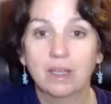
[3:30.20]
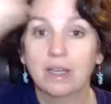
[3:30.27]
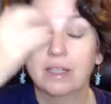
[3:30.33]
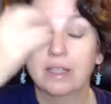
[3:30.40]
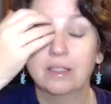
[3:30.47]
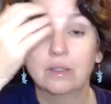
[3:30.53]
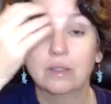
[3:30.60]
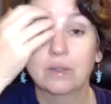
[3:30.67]

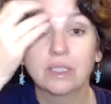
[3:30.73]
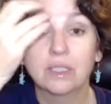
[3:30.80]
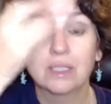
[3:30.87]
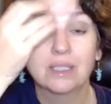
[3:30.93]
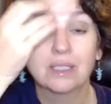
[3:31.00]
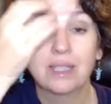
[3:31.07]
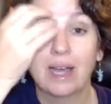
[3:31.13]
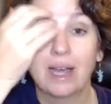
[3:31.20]
And so
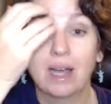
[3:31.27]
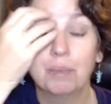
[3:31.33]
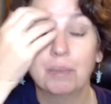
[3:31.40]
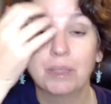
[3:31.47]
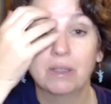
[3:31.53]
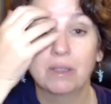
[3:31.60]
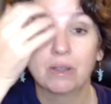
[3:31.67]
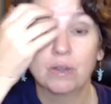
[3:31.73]
just
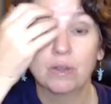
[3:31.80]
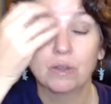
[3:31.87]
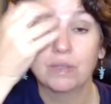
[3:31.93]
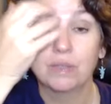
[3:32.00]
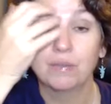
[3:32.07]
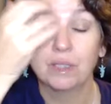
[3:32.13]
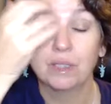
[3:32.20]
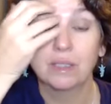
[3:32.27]
tapping on those
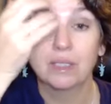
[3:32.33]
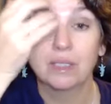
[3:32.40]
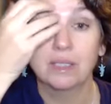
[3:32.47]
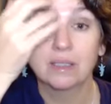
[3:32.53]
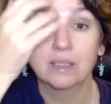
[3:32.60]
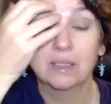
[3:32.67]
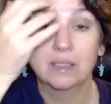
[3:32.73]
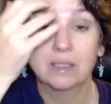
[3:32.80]

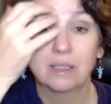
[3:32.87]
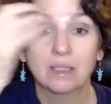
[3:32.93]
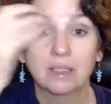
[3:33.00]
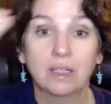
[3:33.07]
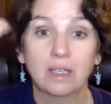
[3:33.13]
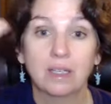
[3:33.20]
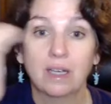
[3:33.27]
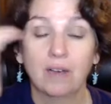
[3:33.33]
feelings
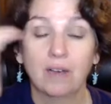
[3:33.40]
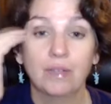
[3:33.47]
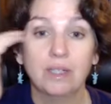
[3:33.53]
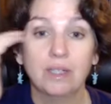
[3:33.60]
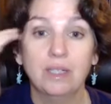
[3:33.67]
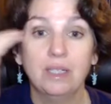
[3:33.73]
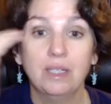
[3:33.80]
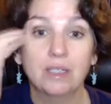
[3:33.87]
of the
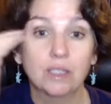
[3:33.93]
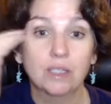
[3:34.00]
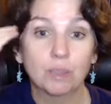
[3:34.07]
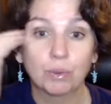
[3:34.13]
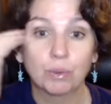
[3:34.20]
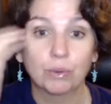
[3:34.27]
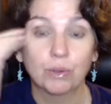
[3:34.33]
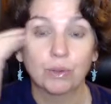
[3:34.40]
need to
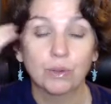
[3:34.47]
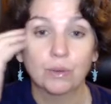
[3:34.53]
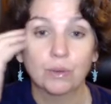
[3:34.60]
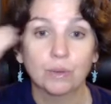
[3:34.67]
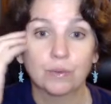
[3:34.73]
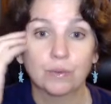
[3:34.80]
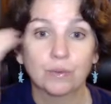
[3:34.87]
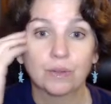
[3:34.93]

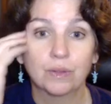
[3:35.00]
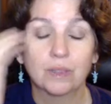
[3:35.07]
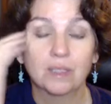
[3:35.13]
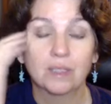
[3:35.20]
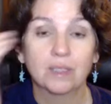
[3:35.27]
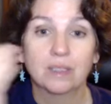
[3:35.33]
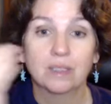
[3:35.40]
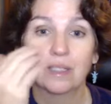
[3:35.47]
prove,
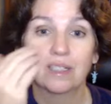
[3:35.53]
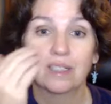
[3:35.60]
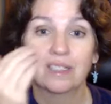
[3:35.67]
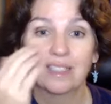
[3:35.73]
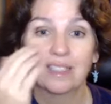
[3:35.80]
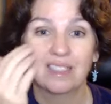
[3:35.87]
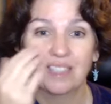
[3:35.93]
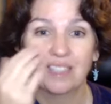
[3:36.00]

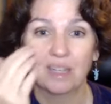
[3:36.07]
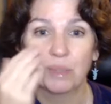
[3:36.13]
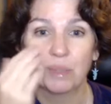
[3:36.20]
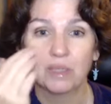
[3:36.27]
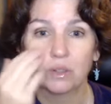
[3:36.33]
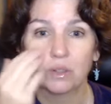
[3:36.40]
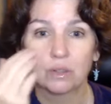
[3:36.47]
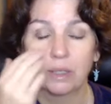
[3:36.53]
to
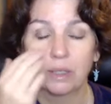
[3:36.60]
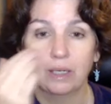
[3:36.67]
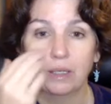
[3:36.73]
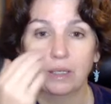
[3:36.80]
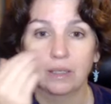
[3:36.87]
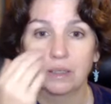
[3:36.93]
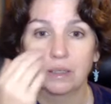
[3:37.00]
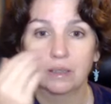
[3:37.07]

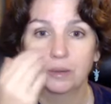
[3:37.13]
demonstrate,